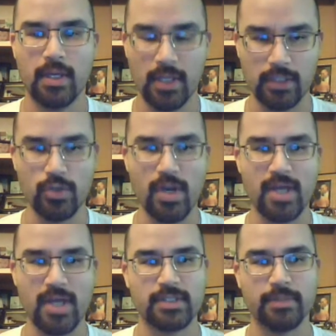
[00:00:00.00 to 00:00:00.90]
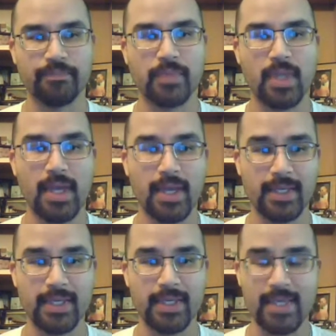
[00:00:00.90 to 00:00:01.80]
And you ask them,
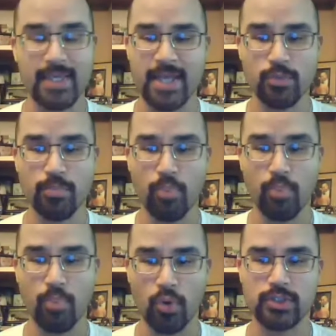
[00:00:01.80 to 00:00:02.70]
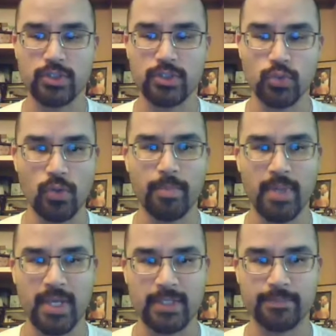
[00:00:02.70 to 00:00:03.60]
can you point to
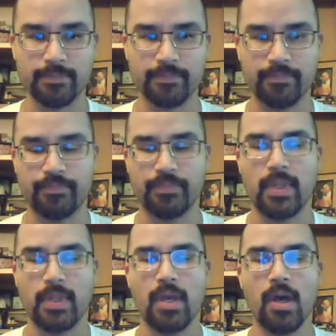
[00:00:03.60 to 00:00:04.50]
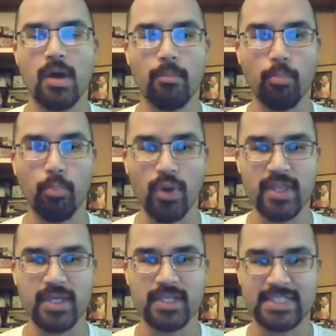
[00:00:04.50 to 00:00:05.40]
your pain?
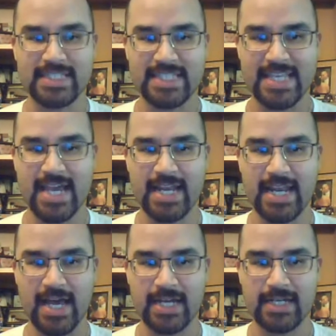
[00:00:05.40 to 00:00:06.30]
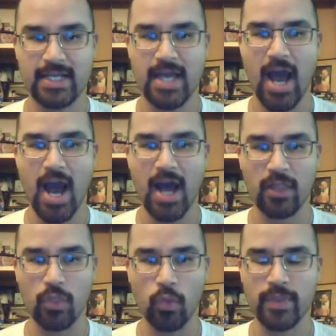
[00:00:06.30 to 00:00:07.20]
¿Puede señalar a
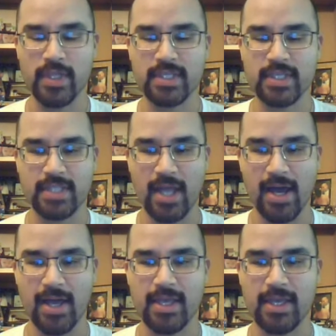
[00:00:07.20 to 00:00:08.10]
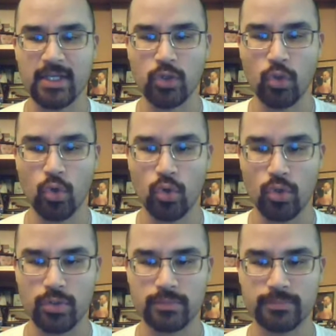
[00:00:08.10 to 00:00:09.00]
dónde está el
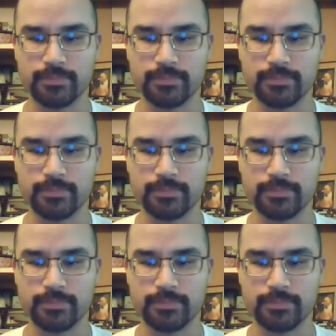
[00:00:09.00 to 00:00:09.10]
dolor?